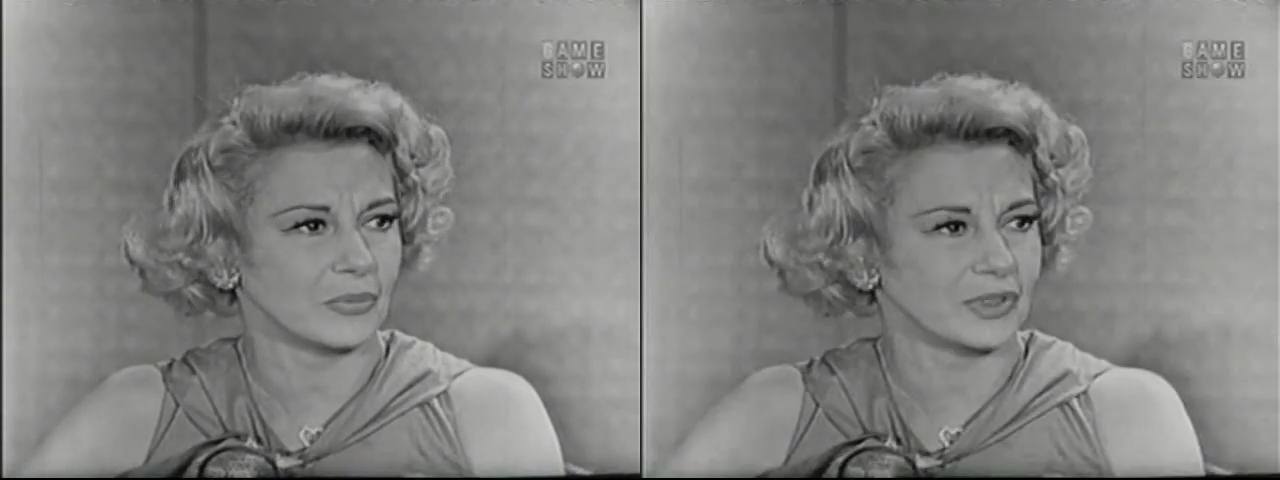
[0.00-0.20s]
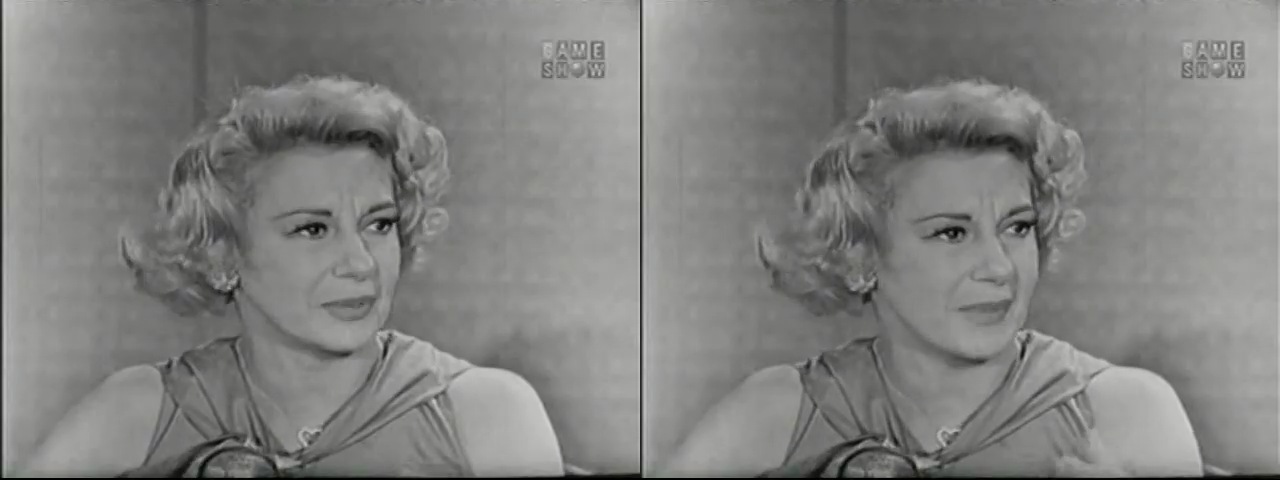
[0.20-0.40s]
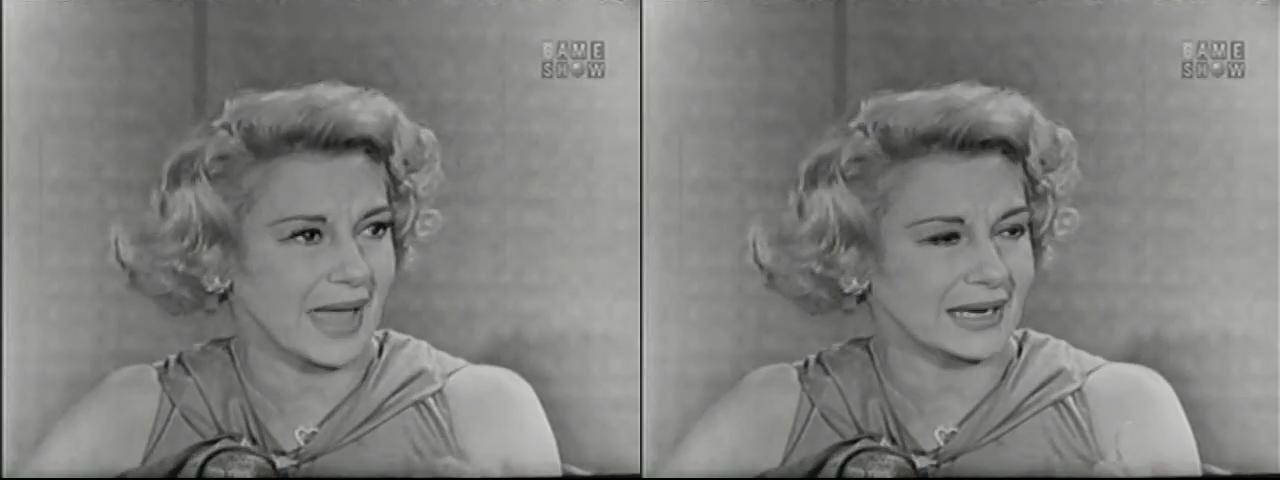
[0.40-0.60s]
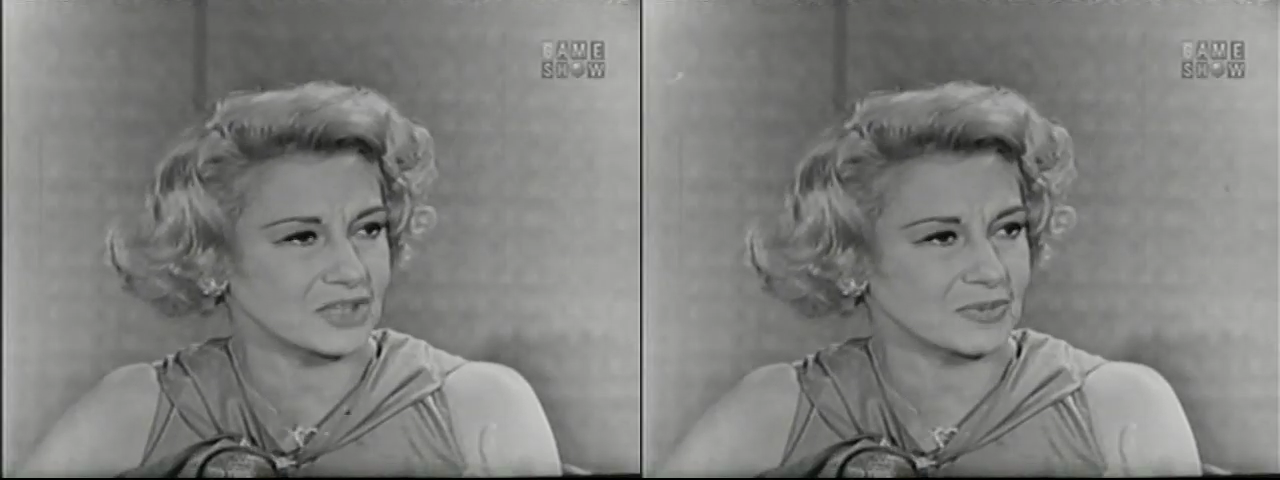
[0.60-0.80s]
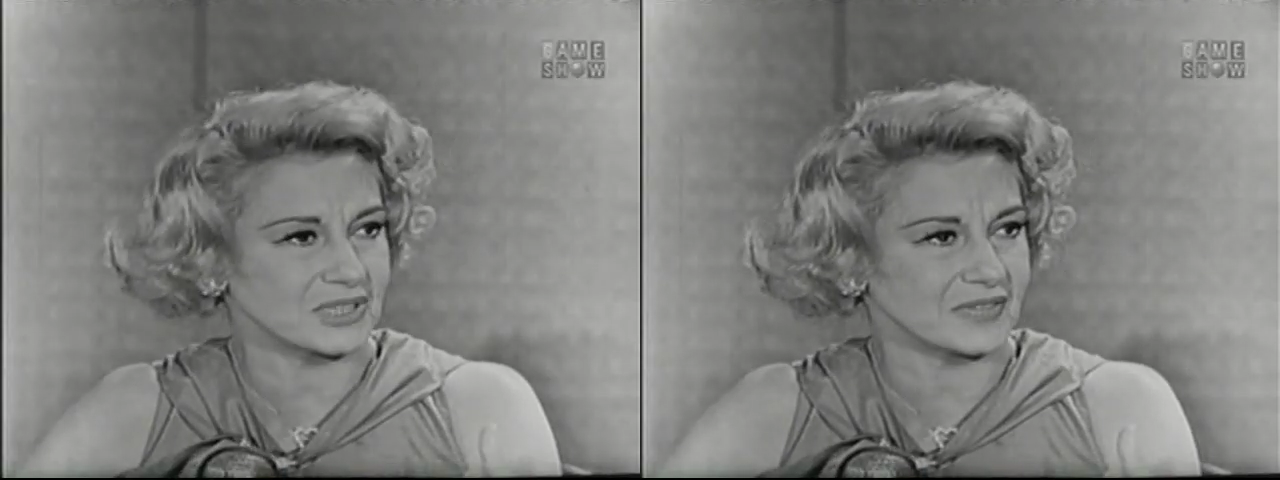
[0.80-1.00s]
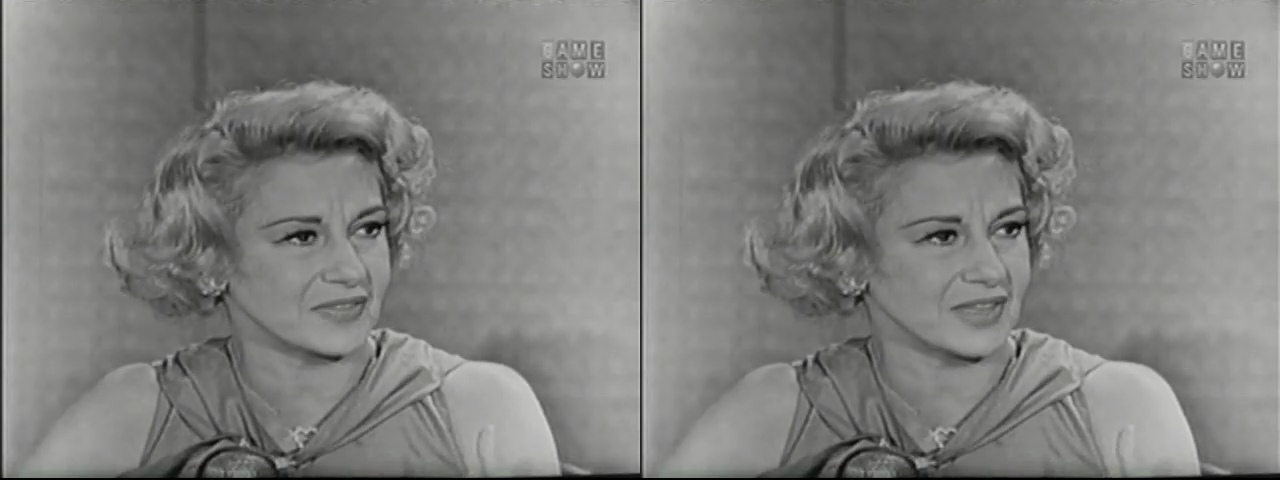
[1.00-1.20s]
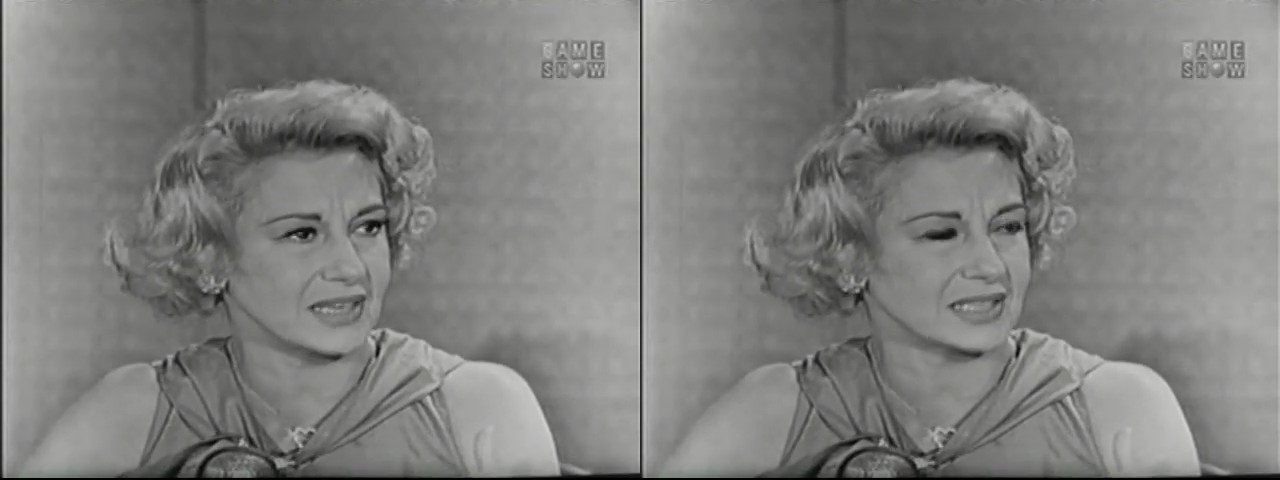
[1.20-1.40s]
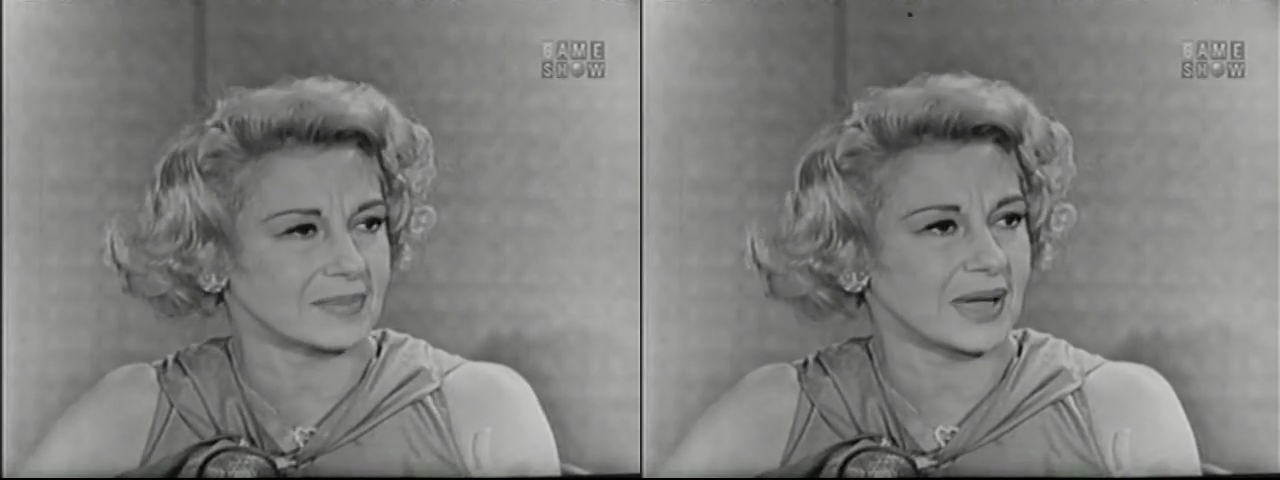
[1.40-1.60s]
with the management of
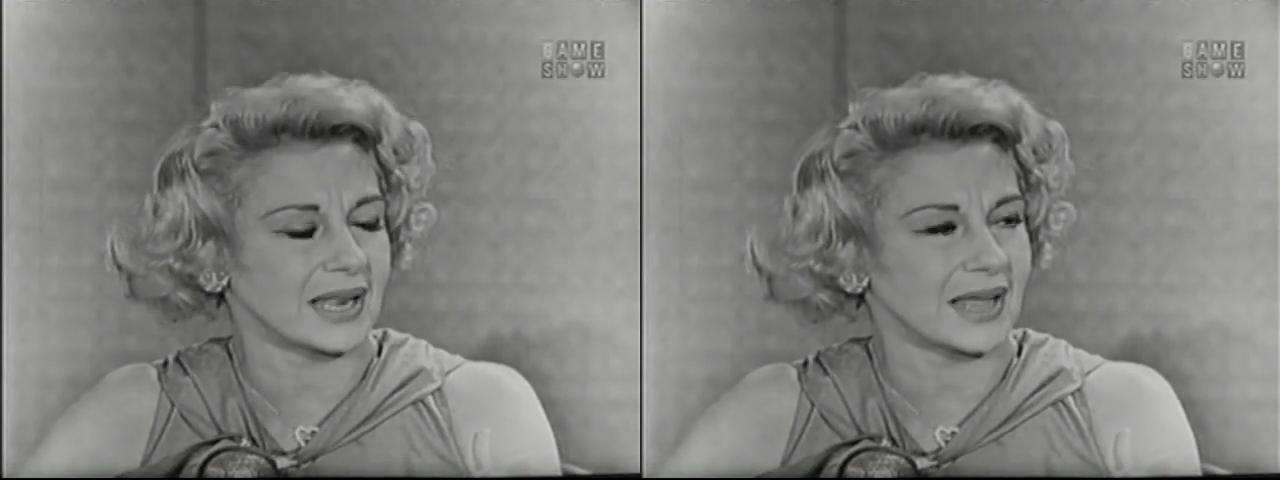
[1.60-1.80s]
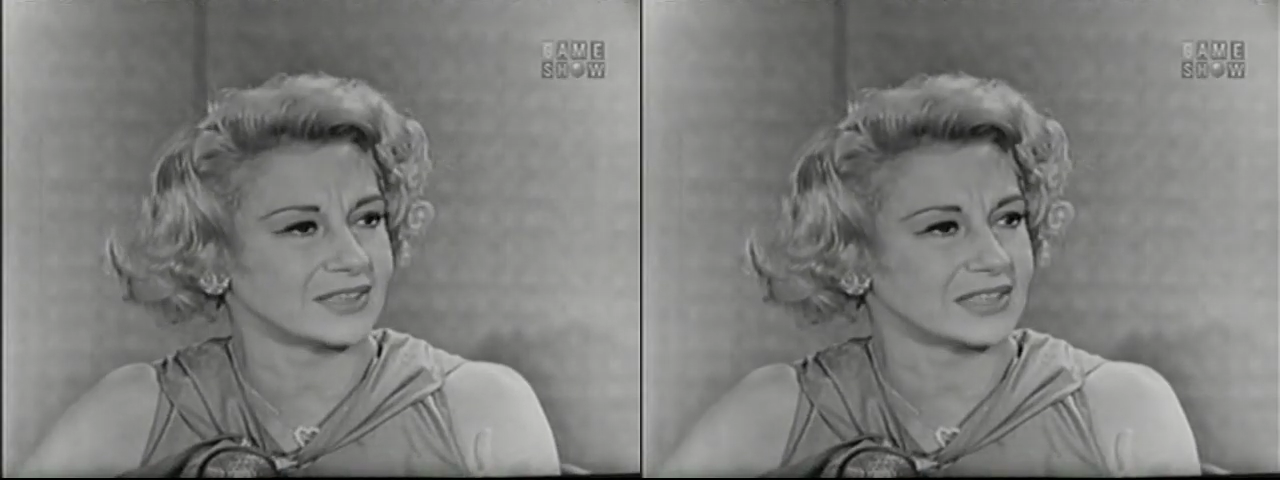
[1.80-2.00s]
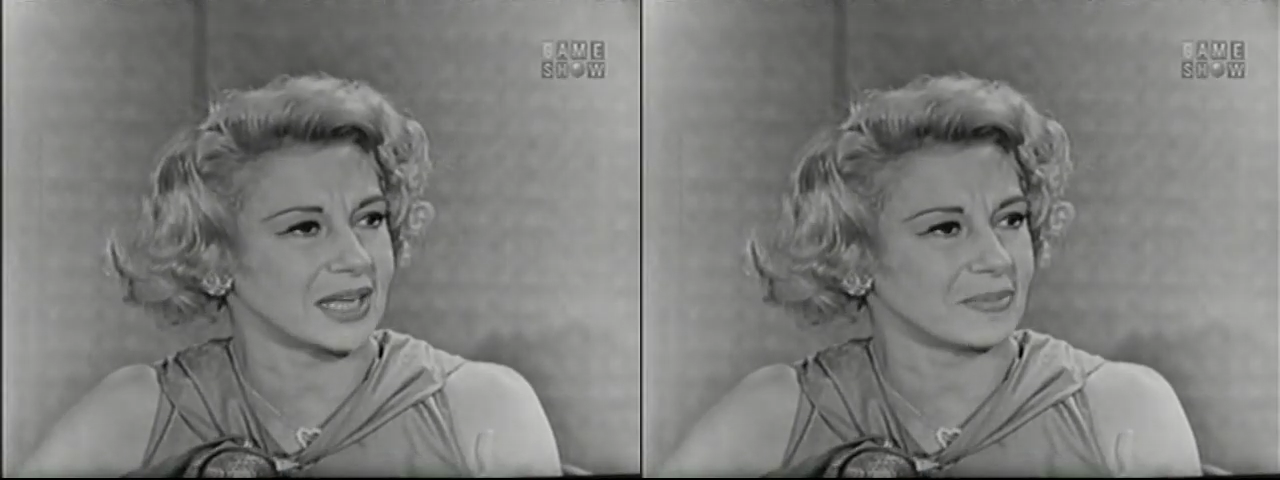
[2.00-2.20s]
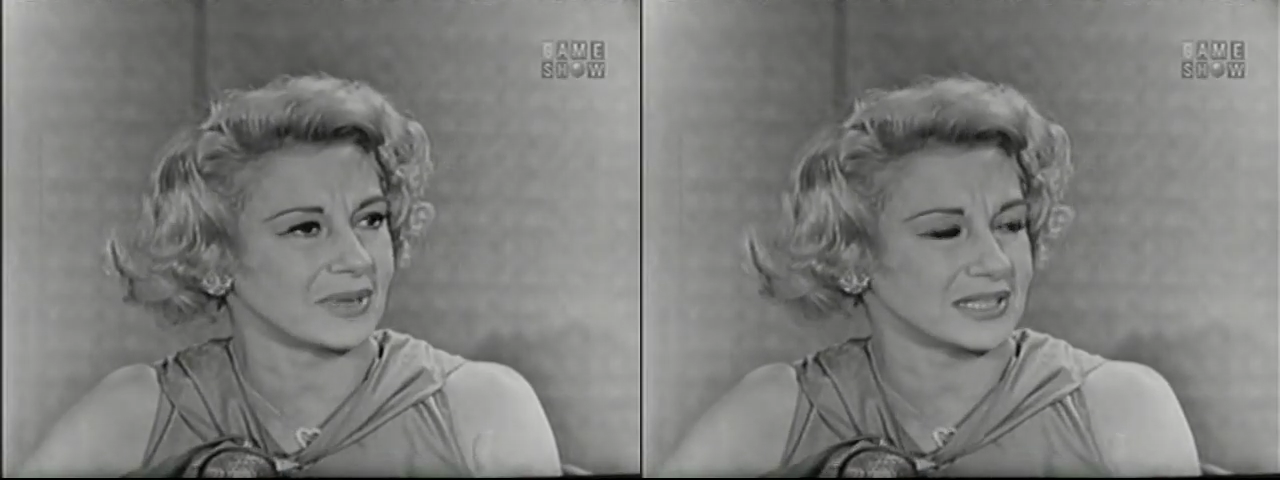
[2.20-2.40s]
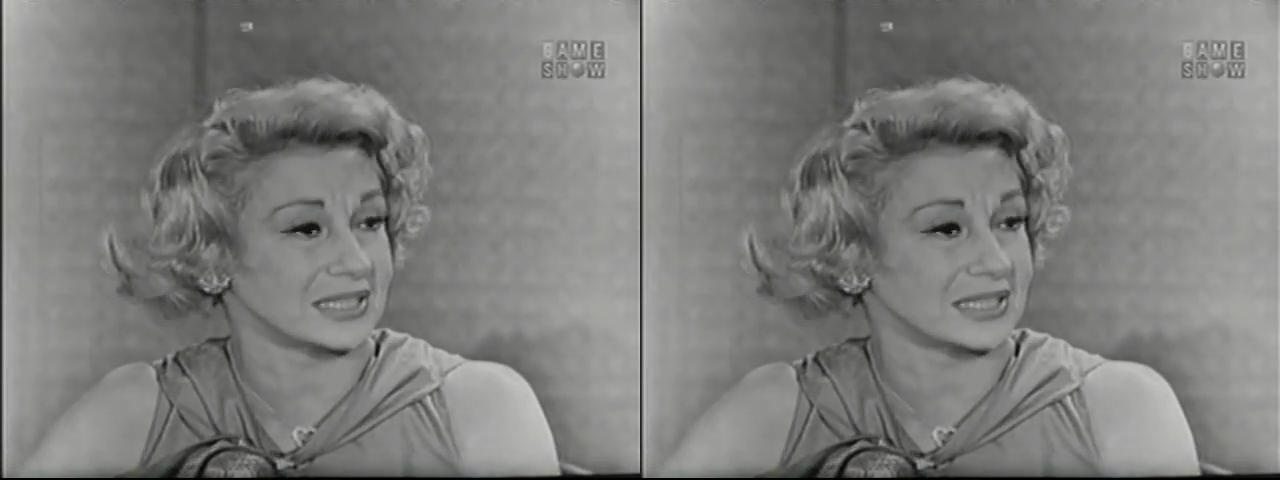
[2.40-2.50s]
things that might have to take place